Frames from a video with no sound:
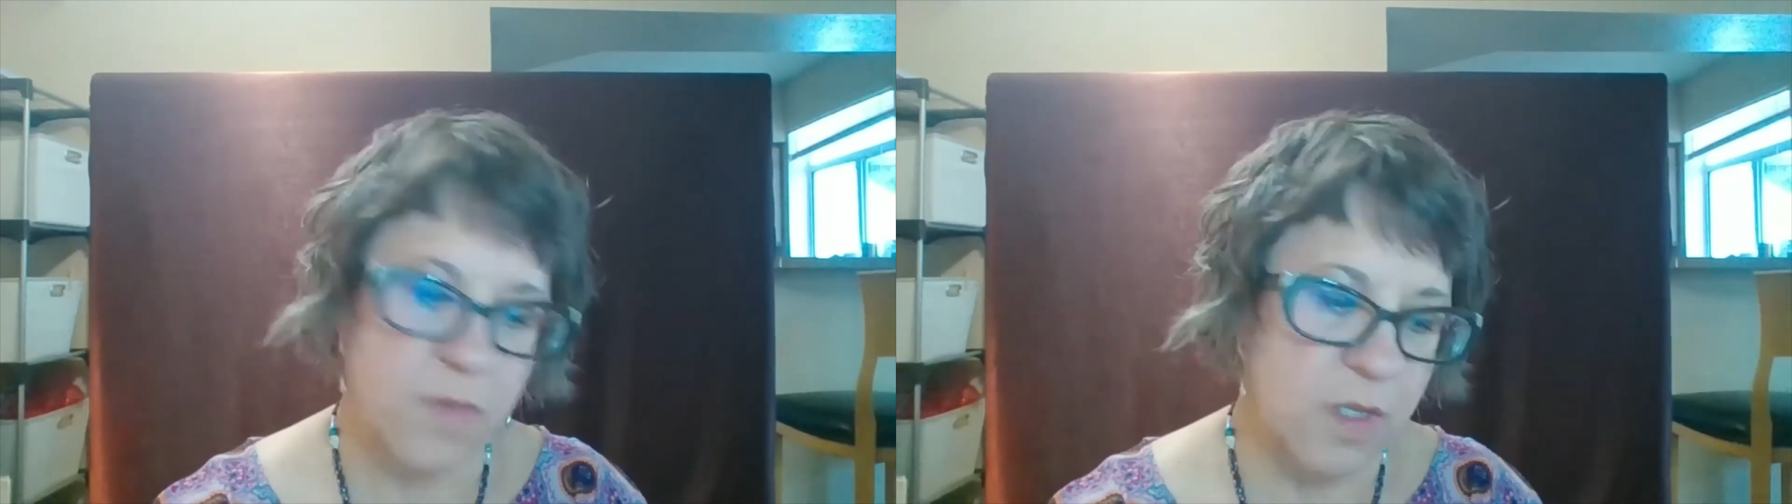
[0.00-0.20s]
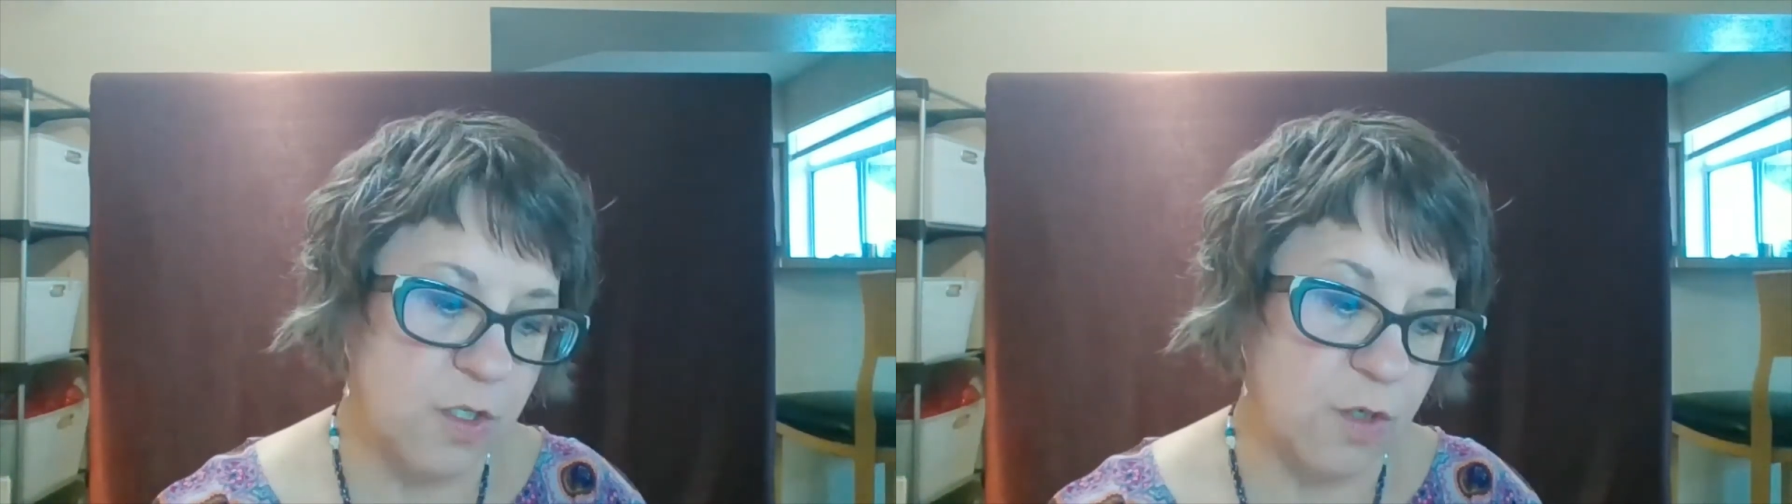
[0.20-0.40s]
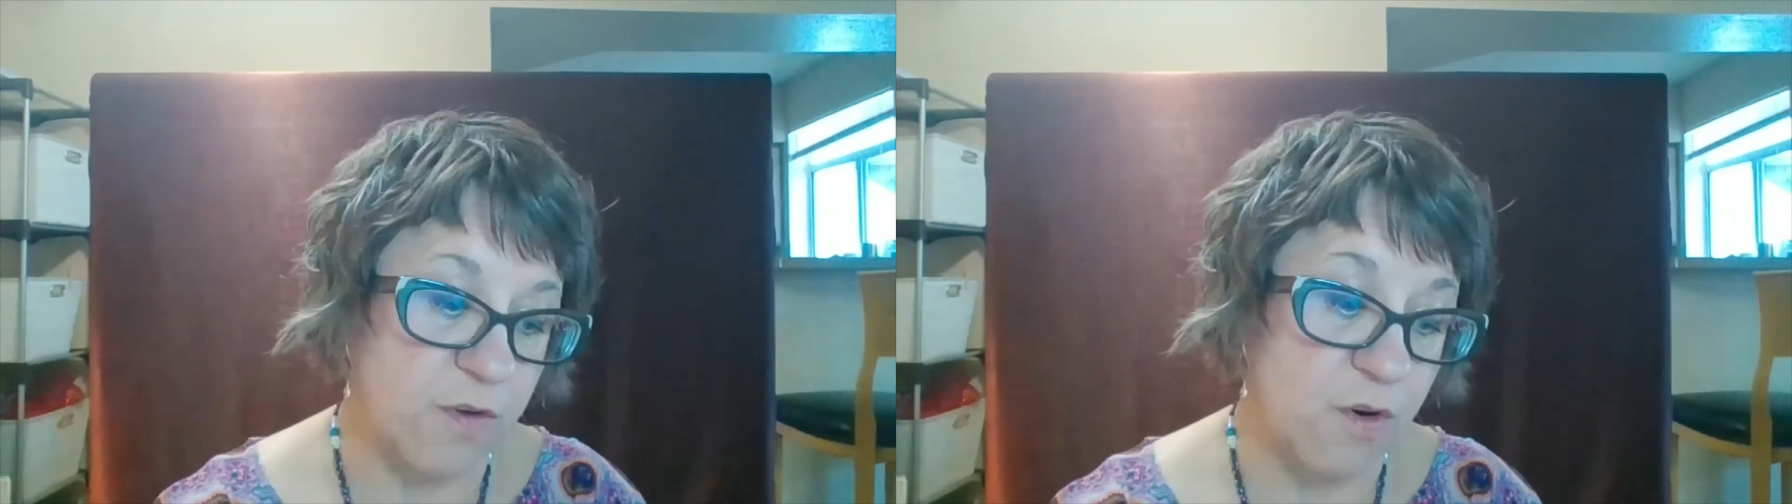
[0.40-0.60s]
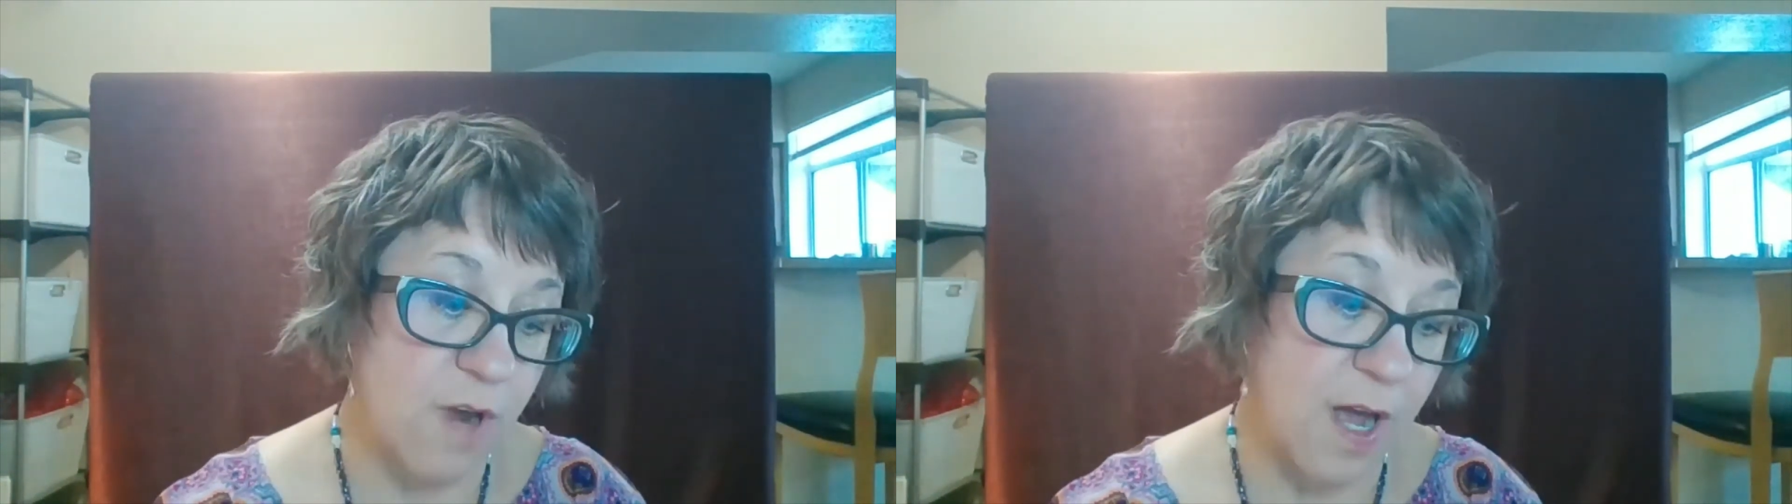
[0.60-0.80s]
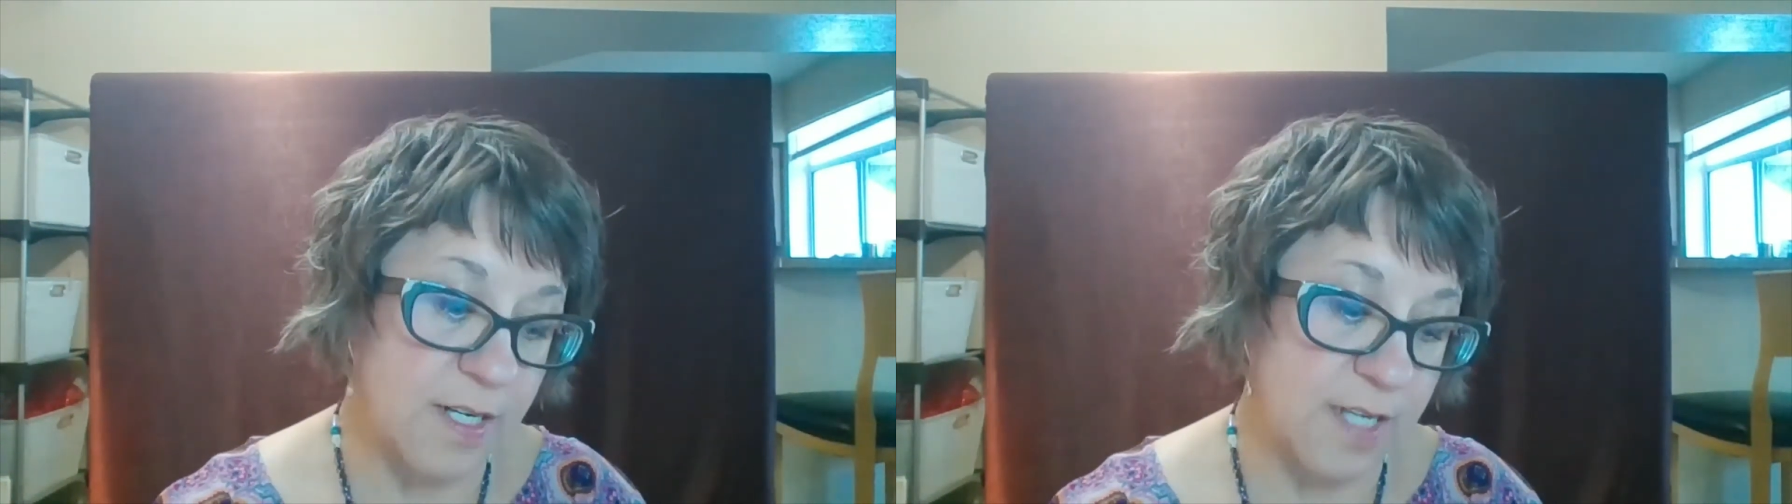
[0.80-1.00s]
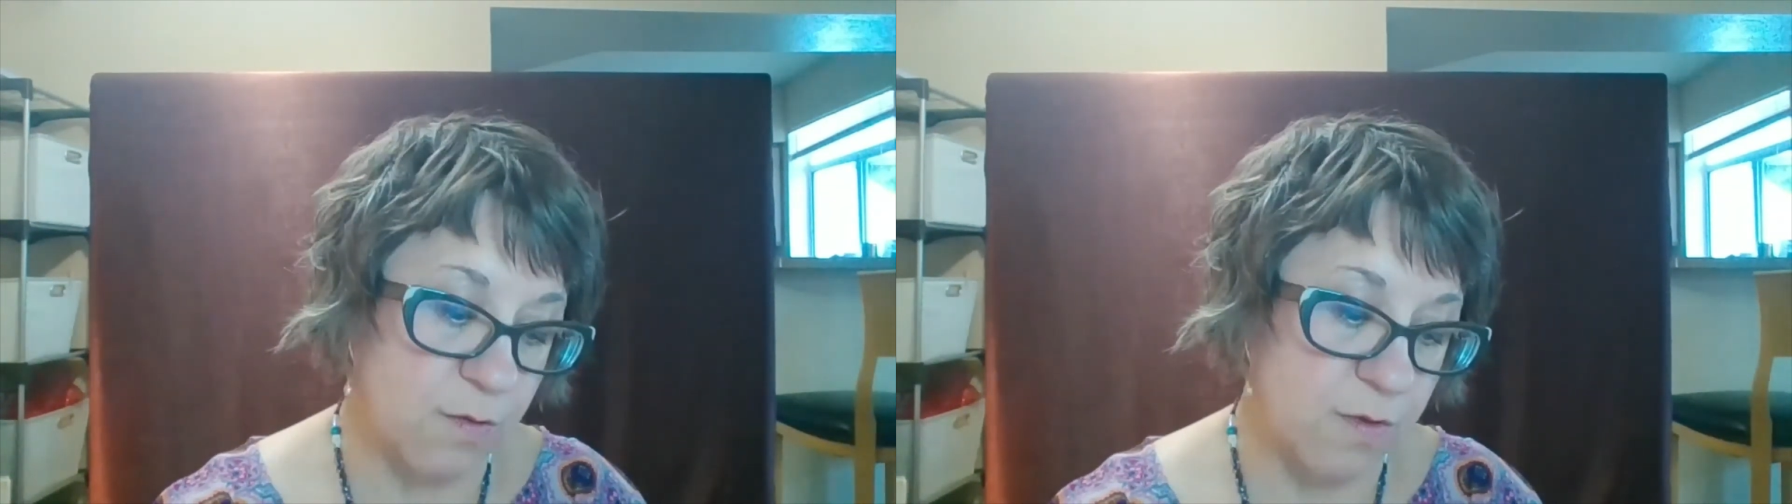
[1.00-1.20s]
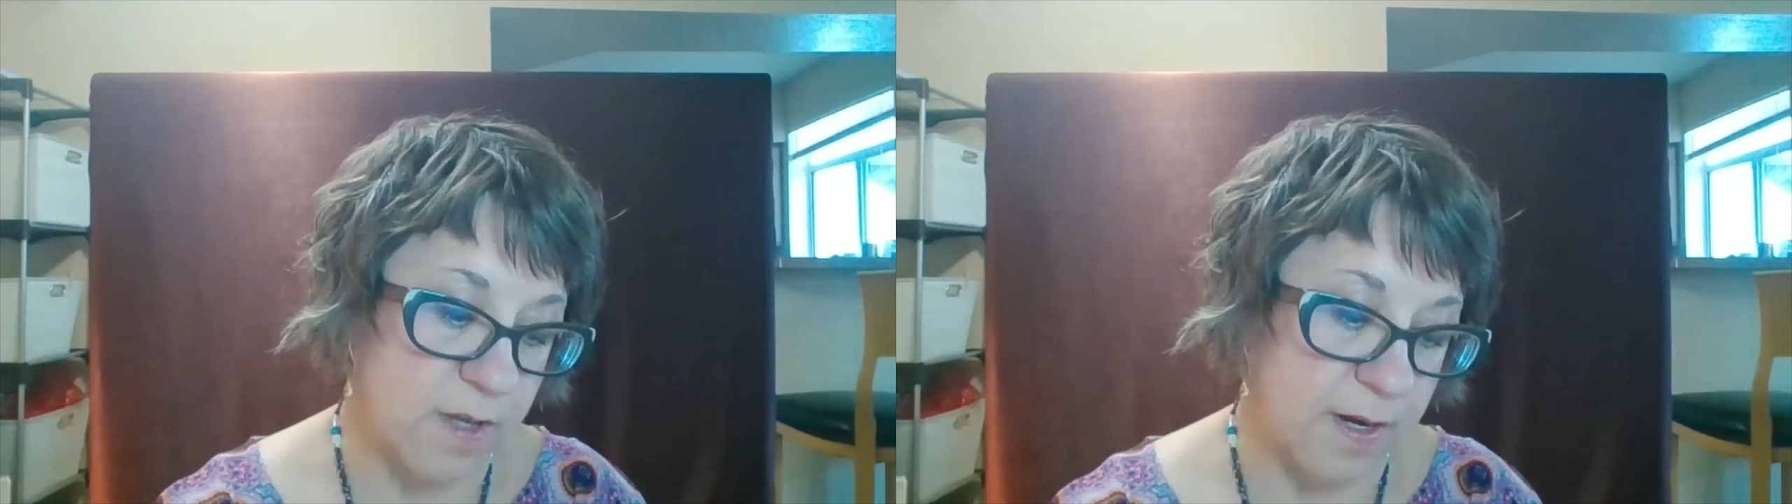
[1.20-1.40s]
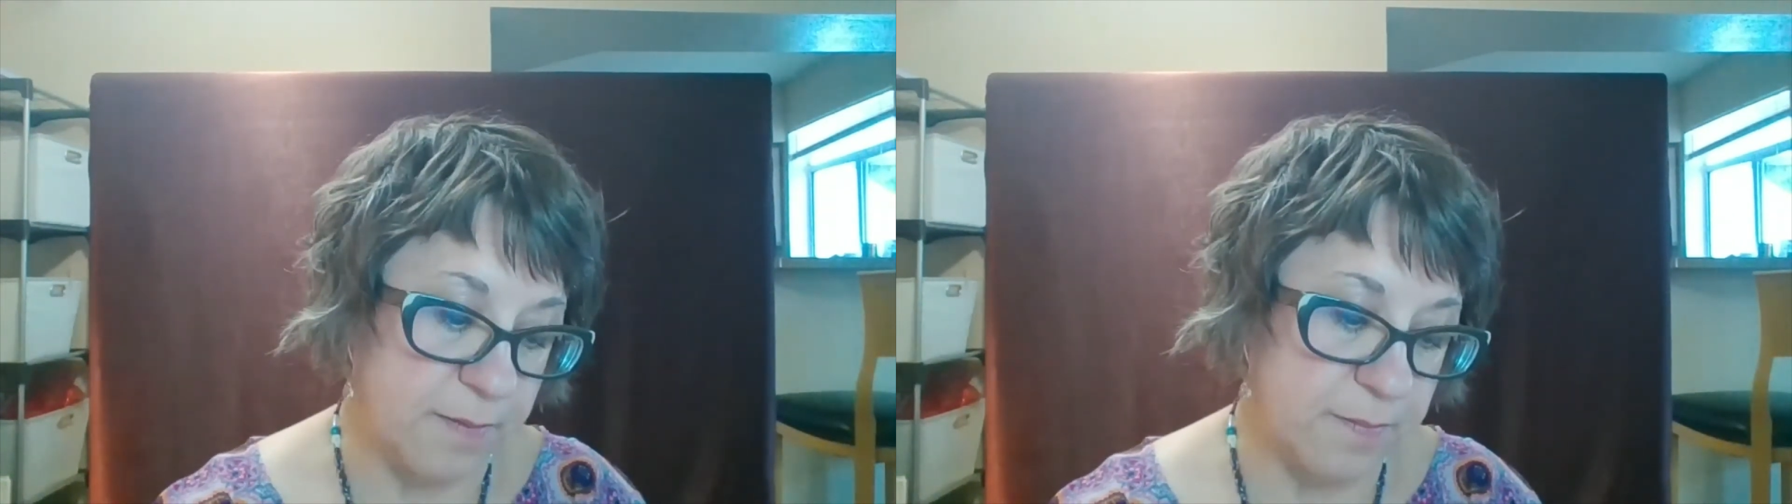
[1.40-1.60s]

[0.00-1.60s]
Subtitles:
So if you're not down with that,